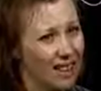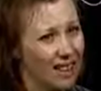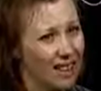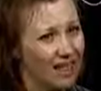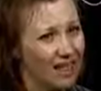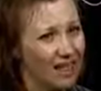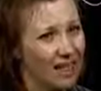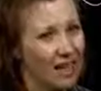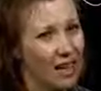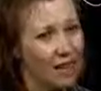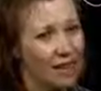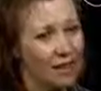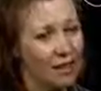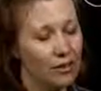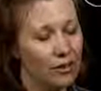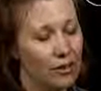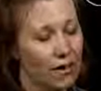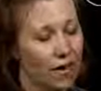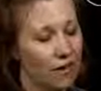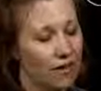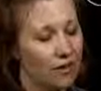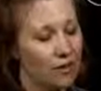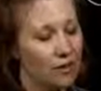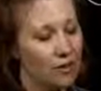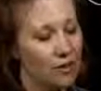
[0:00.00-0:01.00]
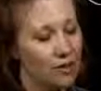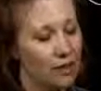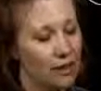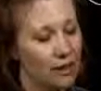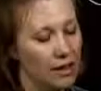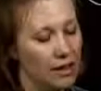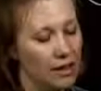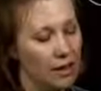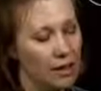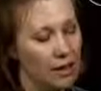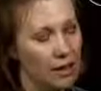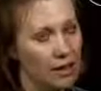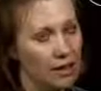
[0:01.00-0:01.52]
of stuck. You can't do any
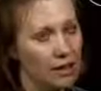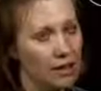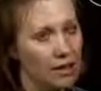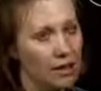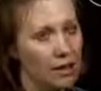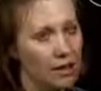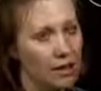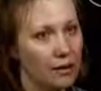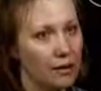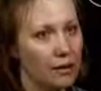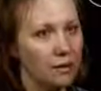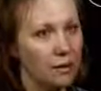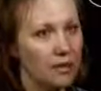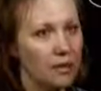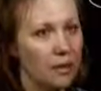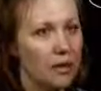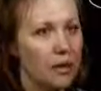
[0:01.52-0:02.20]
canceling.